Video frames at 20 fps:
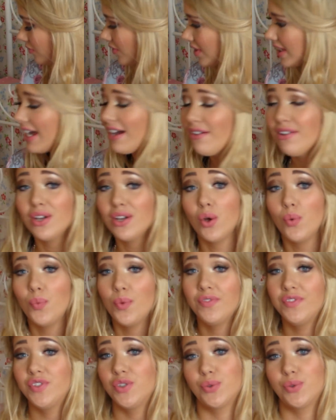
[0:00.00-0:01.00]
Carrying on
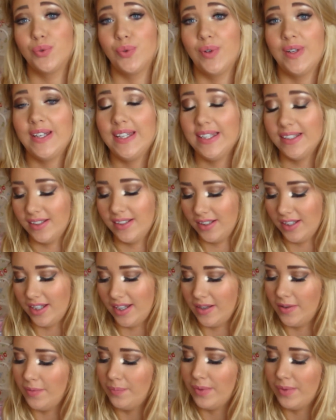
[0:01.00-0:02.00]
with jewellery,
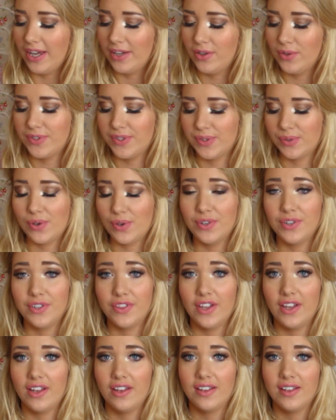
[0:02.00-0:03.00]
I also got
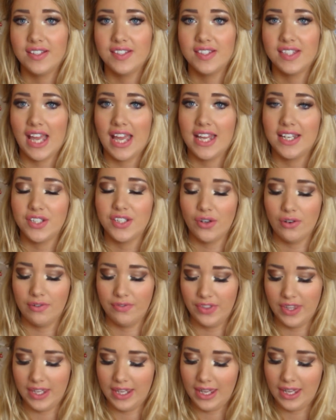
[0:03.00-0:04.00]
another set
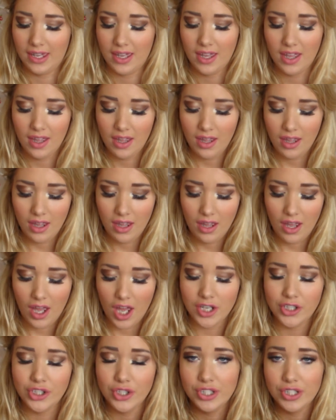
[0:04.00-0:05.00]
of the
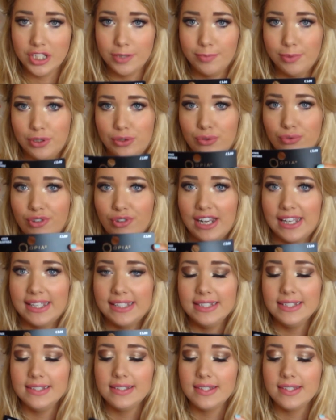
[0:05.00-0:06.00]
adjustable
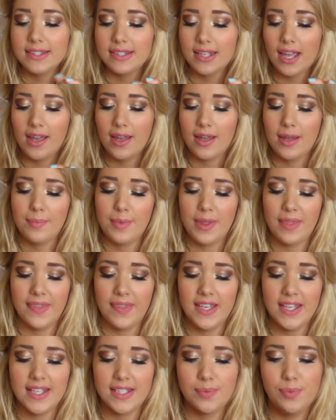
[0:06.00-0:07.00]
rings.
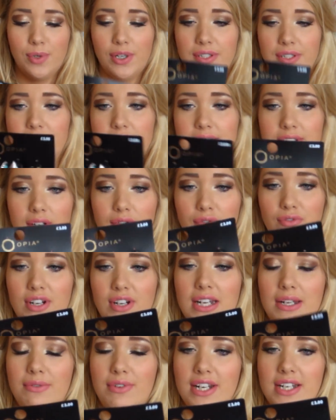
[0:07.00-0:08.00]
These ones are
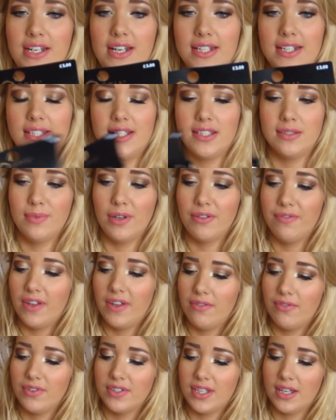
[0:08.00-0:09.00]
really, really nice. These are my
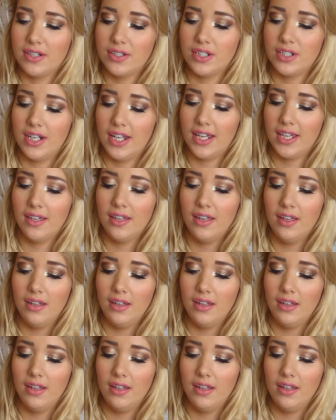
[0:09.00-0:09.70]
favourites actually.